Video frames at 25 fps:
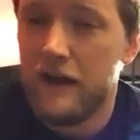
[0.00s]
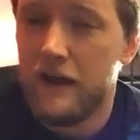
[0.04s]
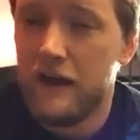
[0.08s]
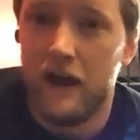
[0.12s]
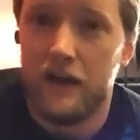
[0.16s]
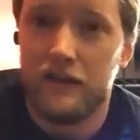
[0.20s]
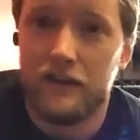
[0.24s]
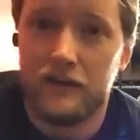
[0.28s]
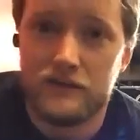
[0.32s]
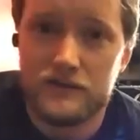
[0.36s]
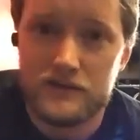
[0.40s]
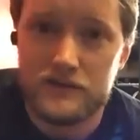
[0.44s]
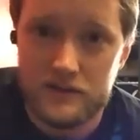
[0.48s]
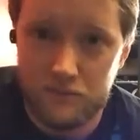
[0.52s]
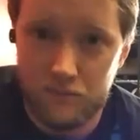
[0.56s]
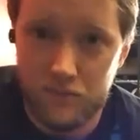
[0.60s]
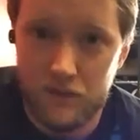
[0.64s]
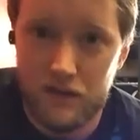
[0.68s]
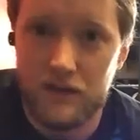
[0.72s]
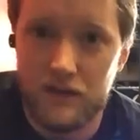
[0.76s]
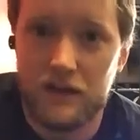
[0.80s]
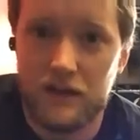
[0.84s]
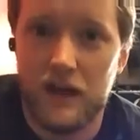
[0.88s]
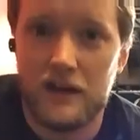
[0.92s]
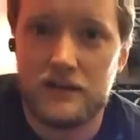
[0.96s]
uh, those
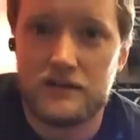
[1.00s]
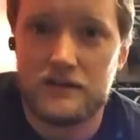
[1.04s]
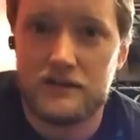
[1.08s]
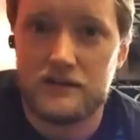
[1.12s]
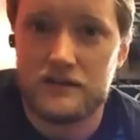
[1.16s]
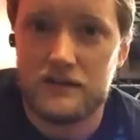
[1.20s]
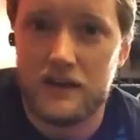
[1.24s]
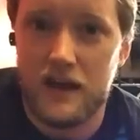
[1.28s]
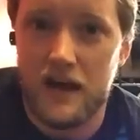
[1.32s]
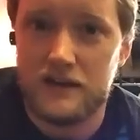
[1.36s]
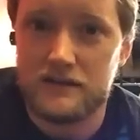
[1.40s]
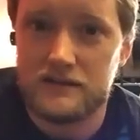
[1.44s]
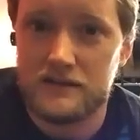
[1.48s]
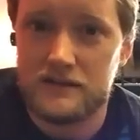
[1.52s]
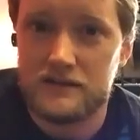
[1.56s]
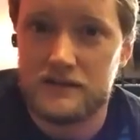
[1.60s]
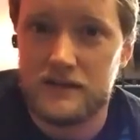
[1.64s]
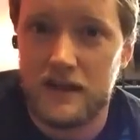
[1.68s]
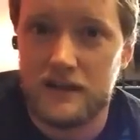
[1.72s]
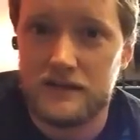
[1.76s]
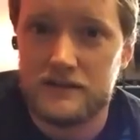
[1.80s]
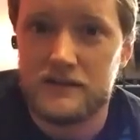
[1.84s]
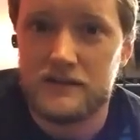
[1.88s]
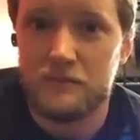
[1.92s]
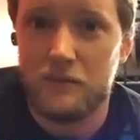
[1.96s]
stability exercises
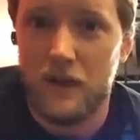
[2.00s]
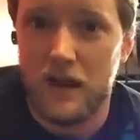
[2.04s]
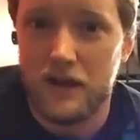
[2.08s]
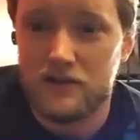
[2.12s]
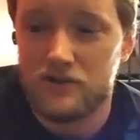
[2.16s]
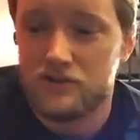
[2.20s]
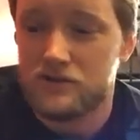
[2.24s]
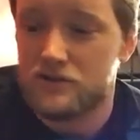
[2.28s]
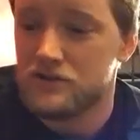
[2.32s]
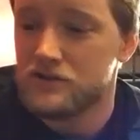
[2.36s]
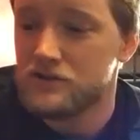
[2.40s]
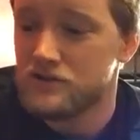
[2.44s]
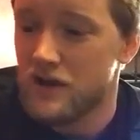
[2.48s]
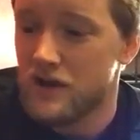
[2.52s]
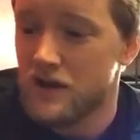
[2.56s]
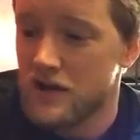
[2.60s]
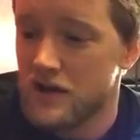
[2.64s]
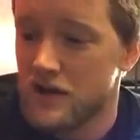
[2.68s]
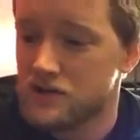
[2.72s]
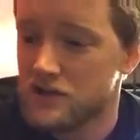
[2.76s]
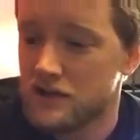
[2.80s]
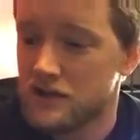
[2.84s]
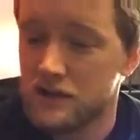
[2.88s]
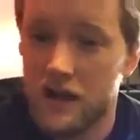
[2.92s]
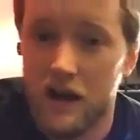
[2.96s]
and some extra
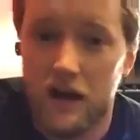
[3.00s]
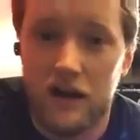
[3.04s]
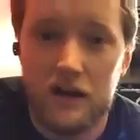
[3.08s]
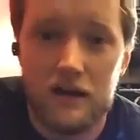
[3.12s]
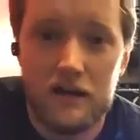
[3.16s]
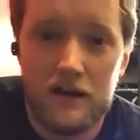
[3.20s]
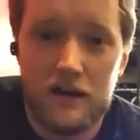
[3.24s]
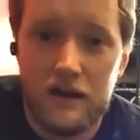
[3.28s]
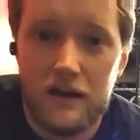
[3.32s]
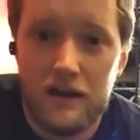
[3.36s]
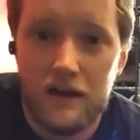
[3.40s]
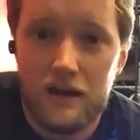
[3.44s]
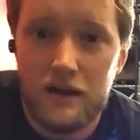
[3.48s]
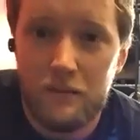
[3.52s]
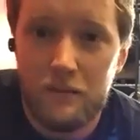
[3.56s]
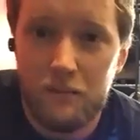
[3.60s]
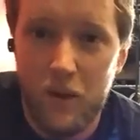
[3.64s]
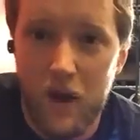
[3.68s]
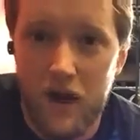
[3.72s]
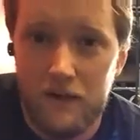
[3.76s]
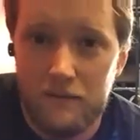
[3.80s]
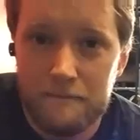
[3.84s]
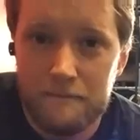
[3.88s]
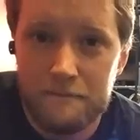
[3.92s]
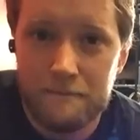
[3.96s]
stretching there.
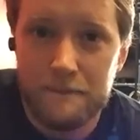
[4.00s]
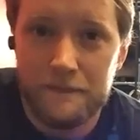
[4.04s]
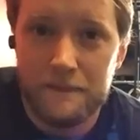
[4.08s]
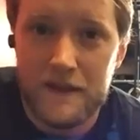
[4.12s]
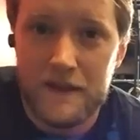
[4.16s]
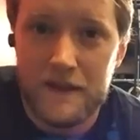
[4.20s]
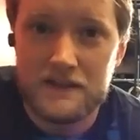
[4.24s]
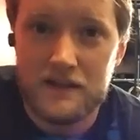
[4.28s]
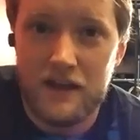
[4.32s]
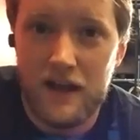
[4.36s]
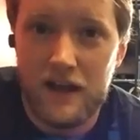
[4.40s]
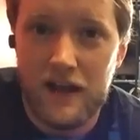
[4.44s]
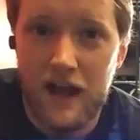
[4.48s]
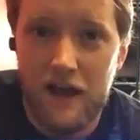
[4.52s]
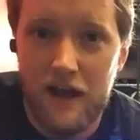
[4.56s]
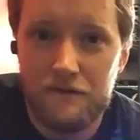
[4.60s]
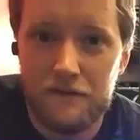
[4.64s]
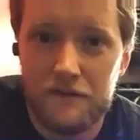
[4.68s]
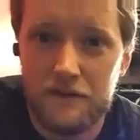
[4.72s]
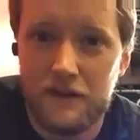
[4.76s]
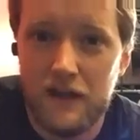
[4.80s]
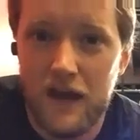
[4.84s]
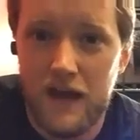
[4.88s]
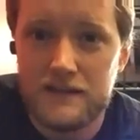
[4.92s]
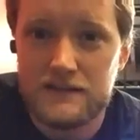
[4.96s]
But that's all I got
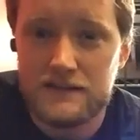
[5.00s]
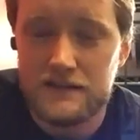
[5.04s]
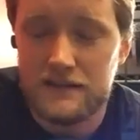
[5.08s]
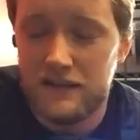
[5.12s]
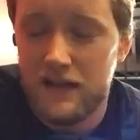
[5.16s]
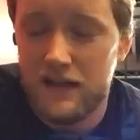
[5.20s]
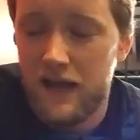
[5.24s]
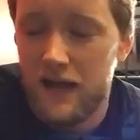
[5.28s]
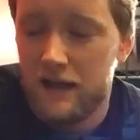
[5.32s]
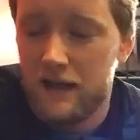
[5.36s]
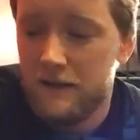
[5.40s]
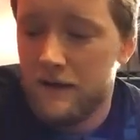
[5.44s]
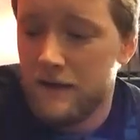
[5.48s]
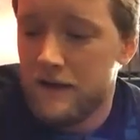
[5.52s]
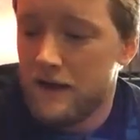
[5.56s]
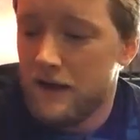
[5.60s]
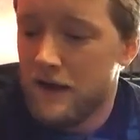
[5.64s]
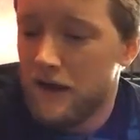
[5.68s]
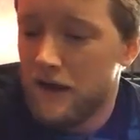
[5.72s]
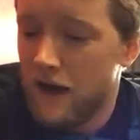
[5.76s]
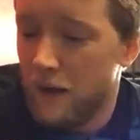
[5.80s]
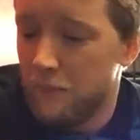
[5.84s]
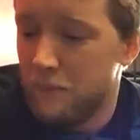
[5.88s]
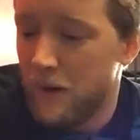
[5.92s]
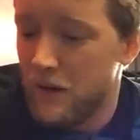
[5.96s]
for you guys today.
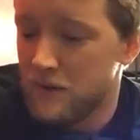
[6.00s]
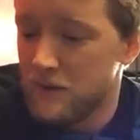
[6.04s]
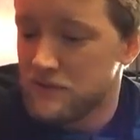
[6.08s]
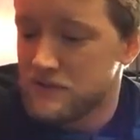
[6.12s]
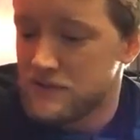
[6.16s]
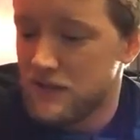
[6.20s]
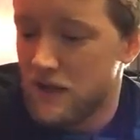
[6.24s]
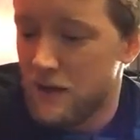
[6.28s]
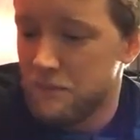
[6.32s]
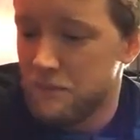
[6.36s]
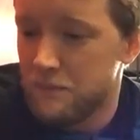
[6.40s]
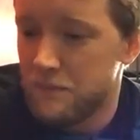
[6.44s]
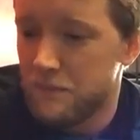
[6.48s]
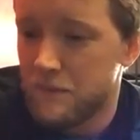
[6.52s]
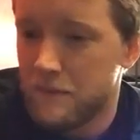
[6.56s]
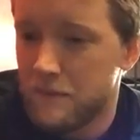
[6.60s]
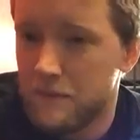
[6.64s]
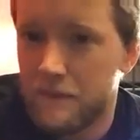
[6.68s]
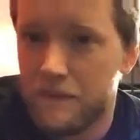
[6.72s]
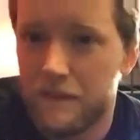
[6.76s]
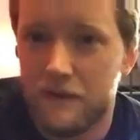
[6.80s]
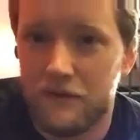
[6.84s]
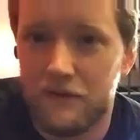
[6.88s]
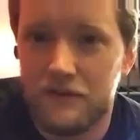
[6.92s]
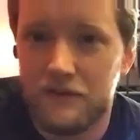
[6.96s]
I'll post up
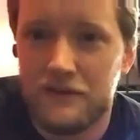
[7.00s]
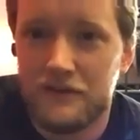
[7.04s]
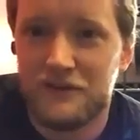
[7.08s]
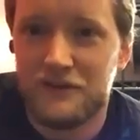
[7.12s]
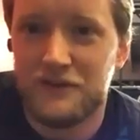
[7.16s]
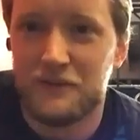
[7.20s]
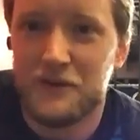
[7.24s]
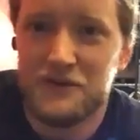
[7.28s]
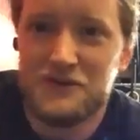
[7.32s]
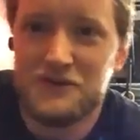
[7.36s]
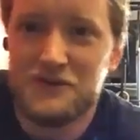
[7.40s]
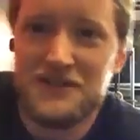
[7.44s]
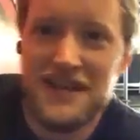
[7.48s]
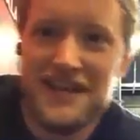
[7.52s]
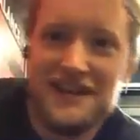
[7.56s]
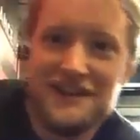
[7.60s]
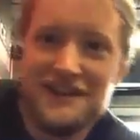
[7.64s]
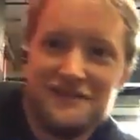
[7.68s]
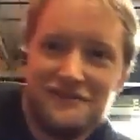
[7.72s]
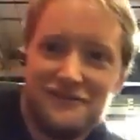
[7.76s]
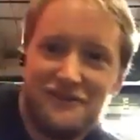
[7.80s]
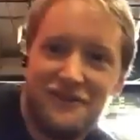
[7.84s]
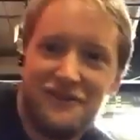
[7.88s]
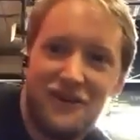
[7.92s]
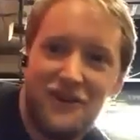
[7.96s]
the, the
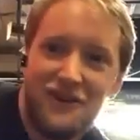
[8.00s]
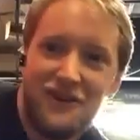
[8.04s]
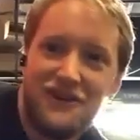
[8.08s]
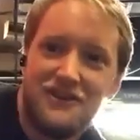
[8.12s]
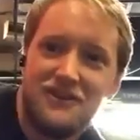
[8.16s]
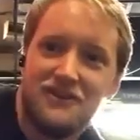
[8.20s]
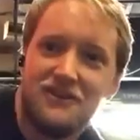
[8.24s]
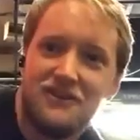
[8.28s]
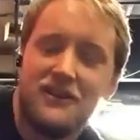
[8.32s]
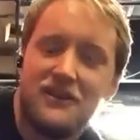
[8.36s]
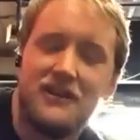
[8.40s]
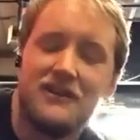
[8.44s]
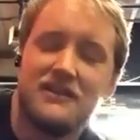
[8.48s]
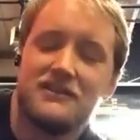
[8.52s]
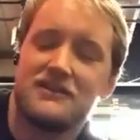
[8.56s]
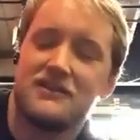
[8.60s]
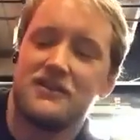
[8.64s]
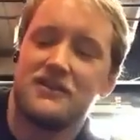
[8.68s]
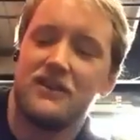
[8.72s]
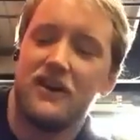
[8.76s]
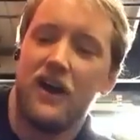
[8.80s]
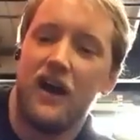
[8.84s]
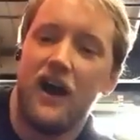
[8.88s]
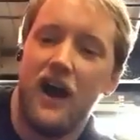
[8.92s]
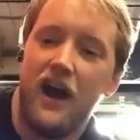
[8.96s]
routine for you so,
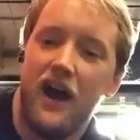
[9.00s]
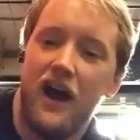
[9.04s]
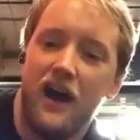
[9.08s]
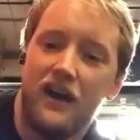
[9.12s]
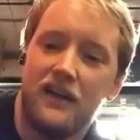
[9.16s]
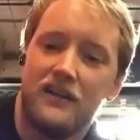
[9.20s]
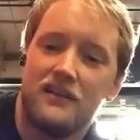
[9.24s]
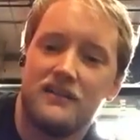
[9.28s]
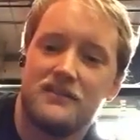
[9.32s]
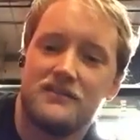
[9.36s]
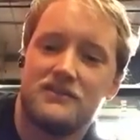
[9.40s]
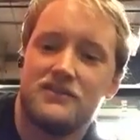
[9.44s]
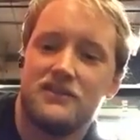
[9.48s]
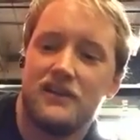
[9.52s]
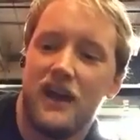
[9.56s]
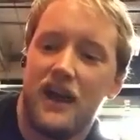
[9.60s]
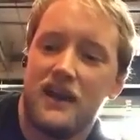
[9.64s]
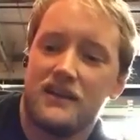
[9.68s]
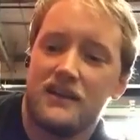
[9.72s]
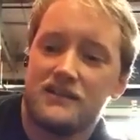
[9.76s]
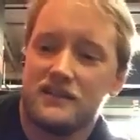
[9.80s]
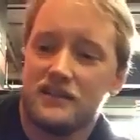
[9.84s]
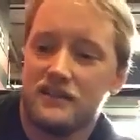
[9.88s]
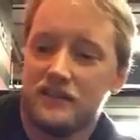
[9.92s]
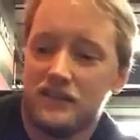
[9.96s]
uh, so you
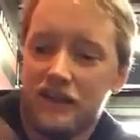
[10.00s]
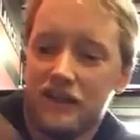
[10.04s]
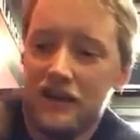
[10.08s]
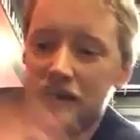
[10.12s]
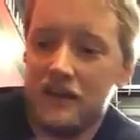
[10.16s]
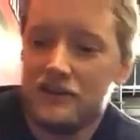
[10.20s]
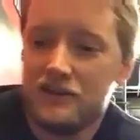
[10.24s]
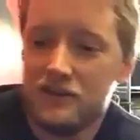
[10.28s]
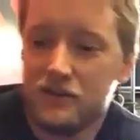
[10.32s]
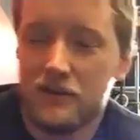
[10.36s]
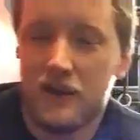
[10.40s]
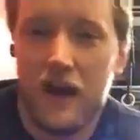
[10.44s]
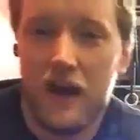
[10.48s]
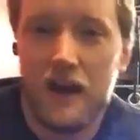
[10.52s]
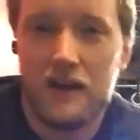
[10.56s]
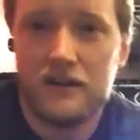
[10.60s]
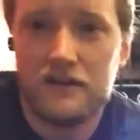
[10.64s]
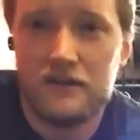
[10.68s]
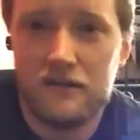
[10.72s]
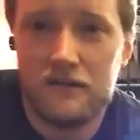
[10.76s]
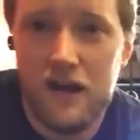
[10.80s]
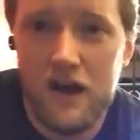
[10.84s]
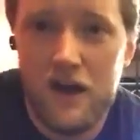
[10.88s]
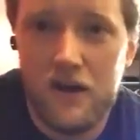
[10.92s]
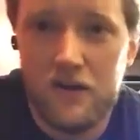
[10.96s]
guys can do it on
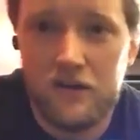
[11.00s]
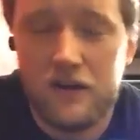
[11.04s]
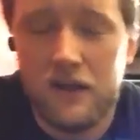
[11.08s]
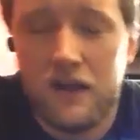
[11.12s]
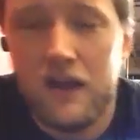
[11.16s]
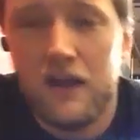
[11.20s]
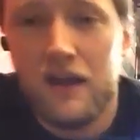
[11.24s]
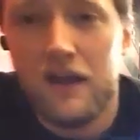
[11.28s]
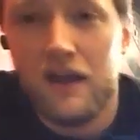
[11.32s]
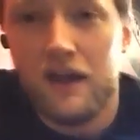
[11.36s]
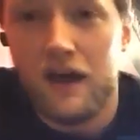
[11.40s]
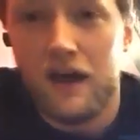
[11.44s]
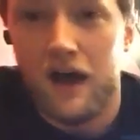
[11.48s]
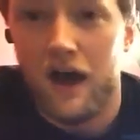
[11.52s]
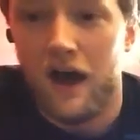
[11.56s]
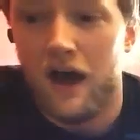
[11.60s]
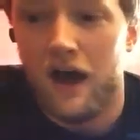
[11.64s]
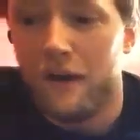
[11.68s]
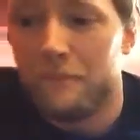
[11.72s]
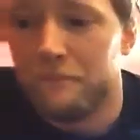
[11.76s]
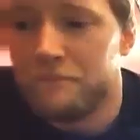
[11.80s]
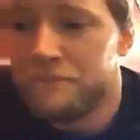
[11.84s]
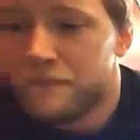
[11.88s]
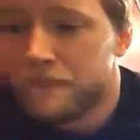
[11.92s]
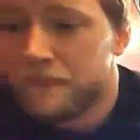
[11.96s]
your own.
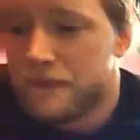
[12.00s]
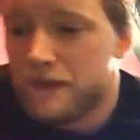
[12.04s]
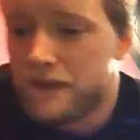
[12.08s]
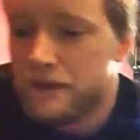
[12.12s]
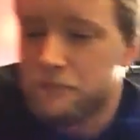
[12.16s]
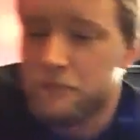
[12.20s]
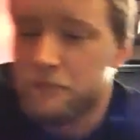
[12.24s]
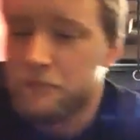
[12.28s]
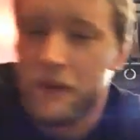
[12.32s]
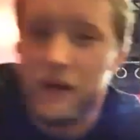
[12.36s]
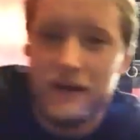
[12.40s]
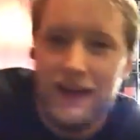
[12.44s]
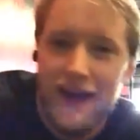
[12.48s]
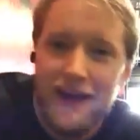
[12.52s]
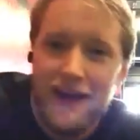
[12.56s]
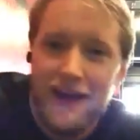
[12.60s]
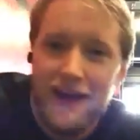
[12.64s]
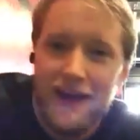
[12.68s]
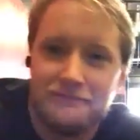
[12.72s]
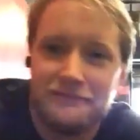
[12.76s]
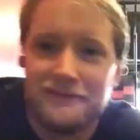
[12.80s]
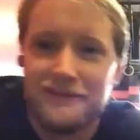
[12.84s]
Um, but yeah,